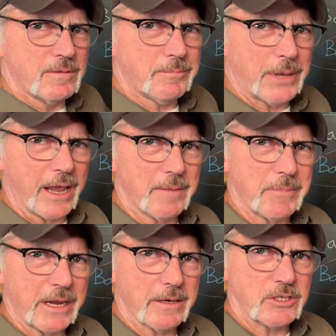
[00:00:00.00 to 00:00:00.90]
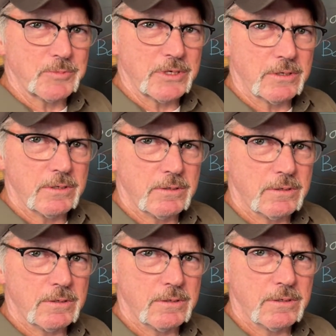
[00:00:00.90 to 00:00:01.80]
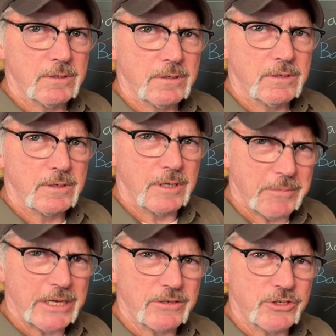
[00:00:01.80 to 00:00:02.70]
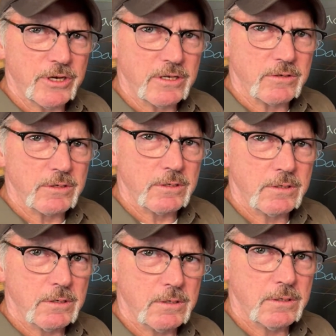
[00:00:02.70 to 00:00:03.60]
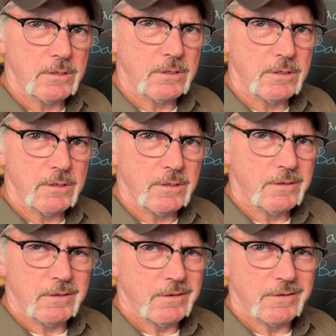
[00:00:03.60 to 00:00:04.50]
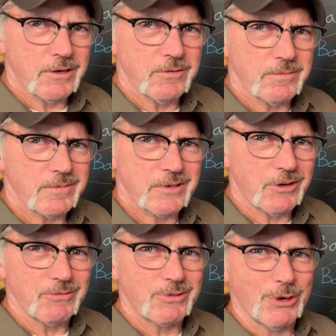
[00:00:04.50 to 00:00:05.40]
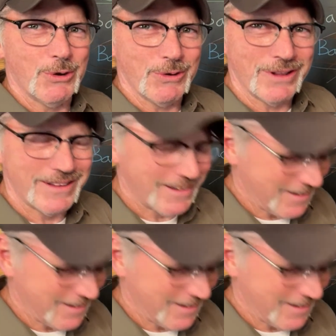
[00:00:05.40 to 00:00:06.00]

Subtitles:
bad management, and make a change. Don't do